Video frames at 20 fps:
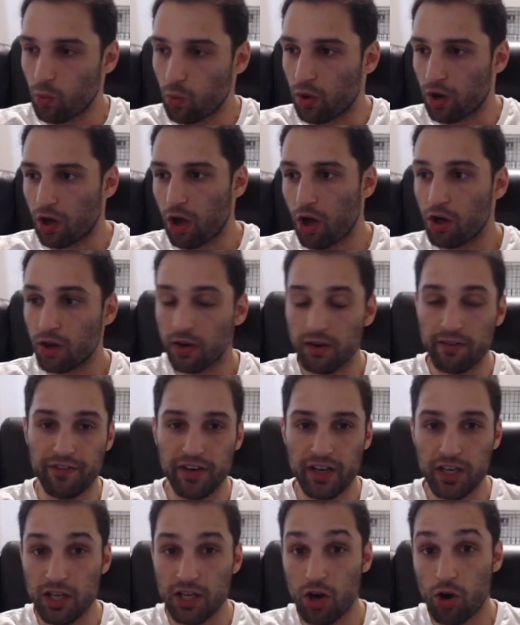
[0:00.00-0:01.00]
we'll call it a
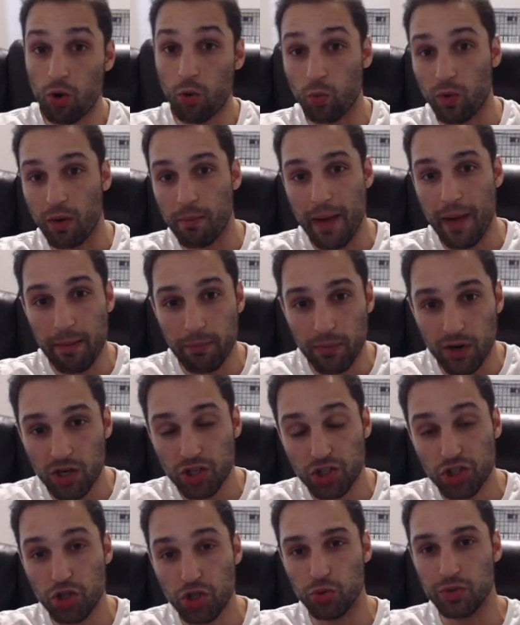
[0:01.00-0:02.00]
video.
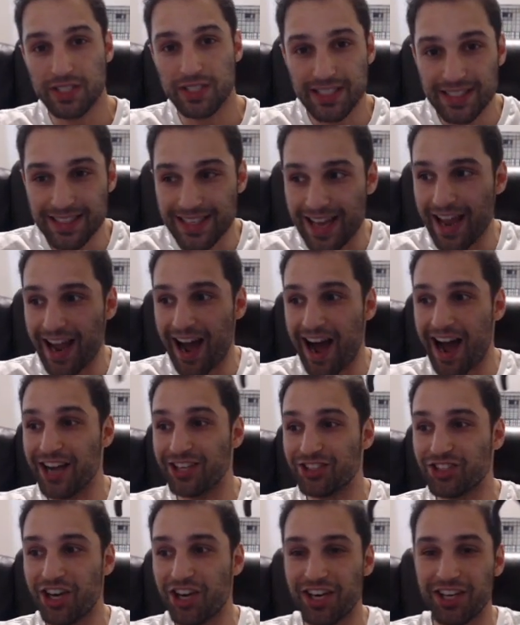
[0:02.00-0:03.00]
Remember to stay
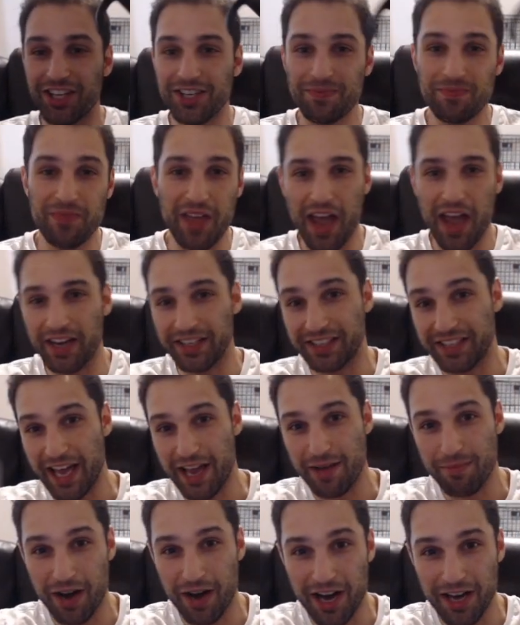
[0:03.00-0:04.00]
hydrated and
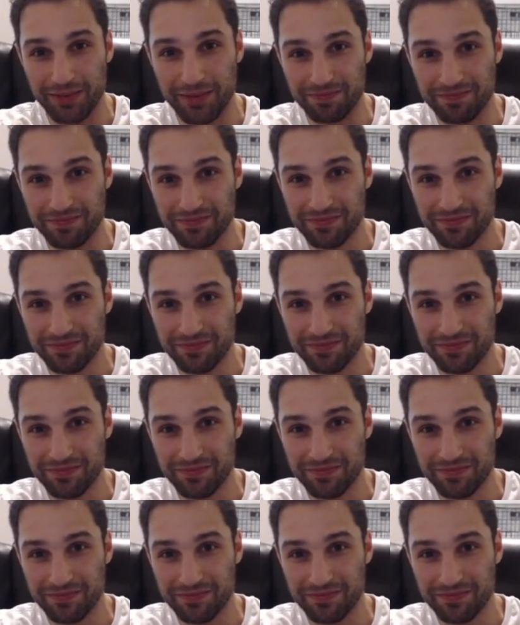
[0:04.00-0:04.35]
game on.